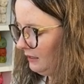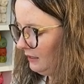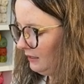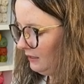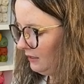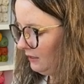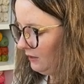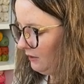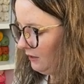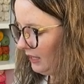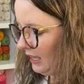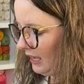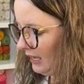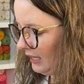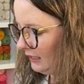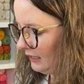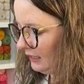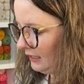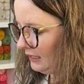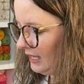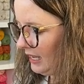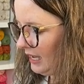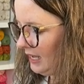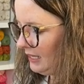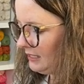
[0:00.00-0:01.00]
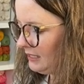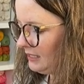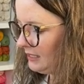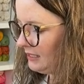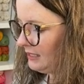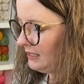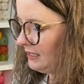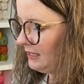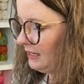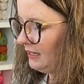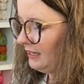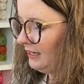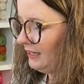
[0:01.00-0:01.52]
Okay,
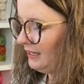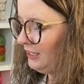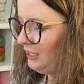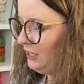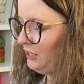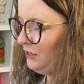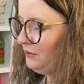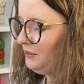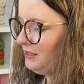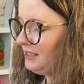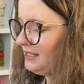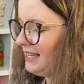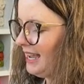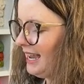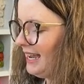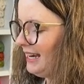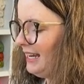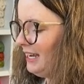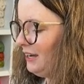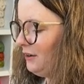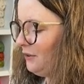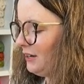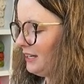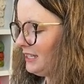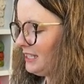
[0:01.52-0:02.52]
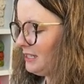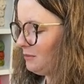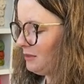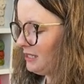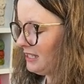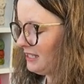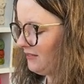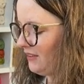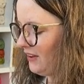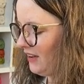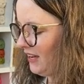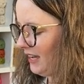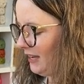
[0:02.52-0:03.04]
let's... Cute, tiny Christmas
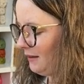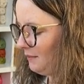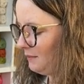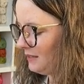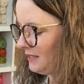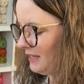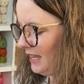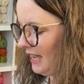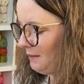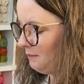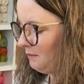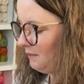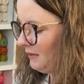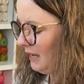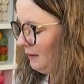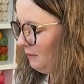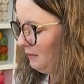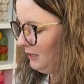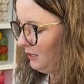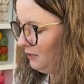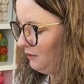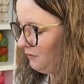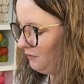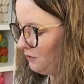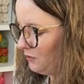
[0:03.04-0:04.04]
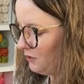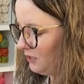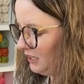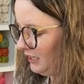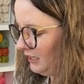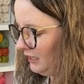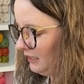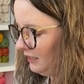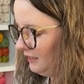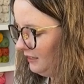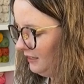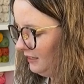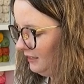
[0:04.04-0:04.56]
vibes. I'm, I'm here for
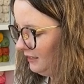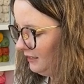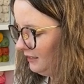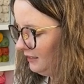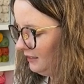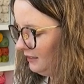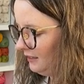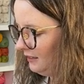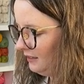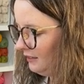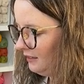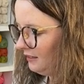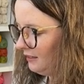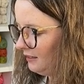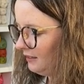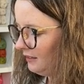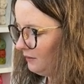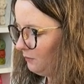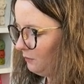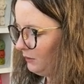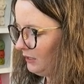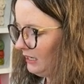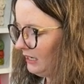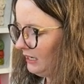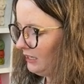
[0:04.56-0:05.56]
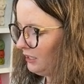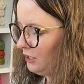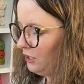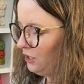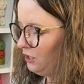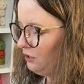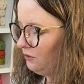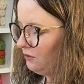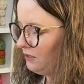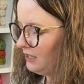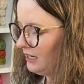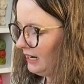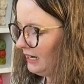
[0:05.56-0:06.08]
it. We need
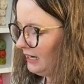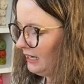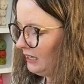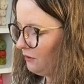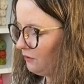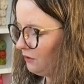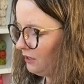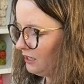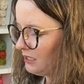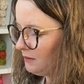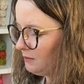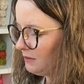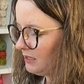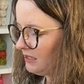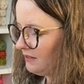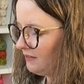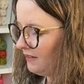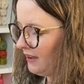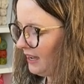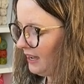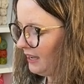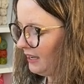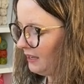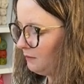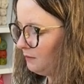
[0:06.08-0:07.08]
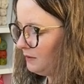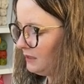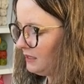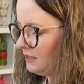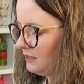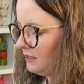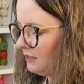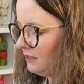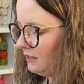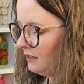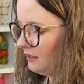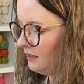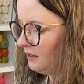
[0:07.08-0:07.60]
cute, tiny Christmas
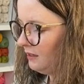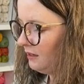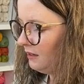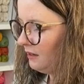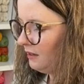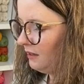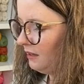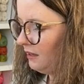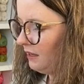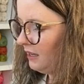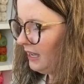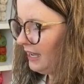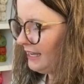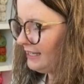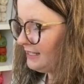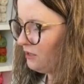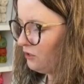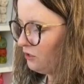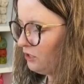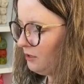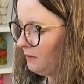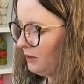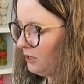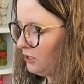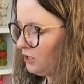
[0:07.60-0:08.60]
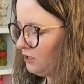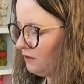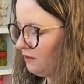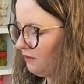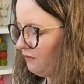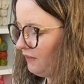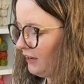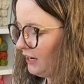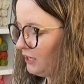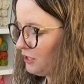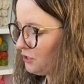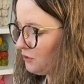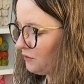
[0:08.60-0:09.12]
vibes. I sold a bunch of the
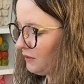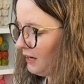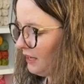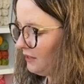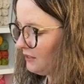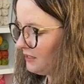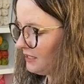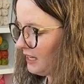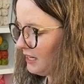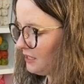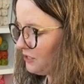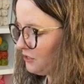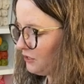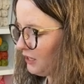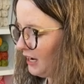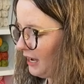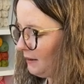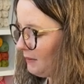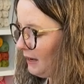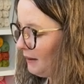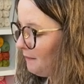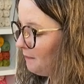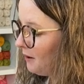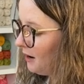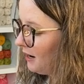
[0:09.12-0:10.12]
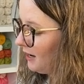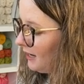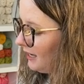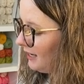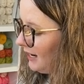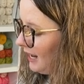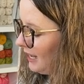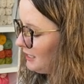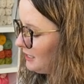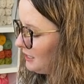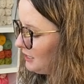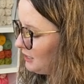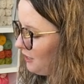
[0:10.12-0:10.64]
facial rounds yesterday at my market
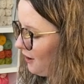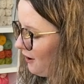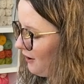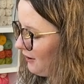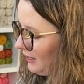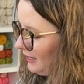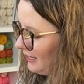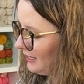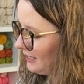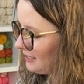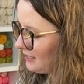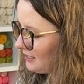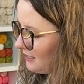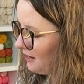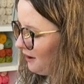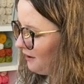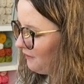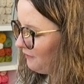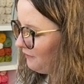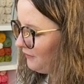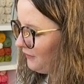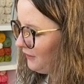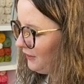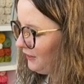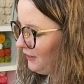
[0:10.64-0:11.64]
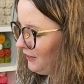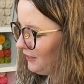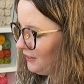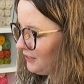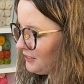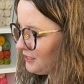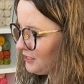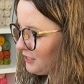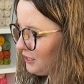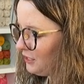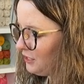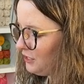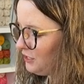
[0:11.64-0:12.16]
as stocking
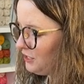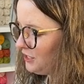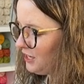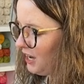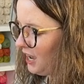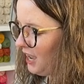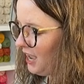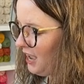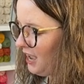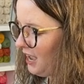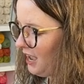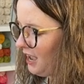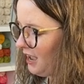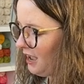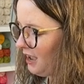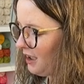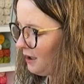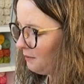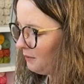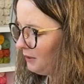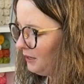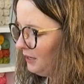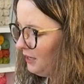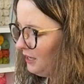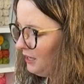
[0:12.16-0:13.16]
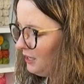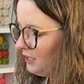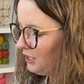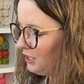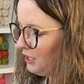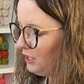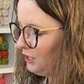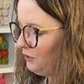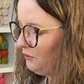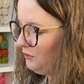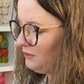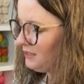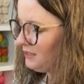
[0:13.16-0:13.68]
stuffers. Good job. Cute,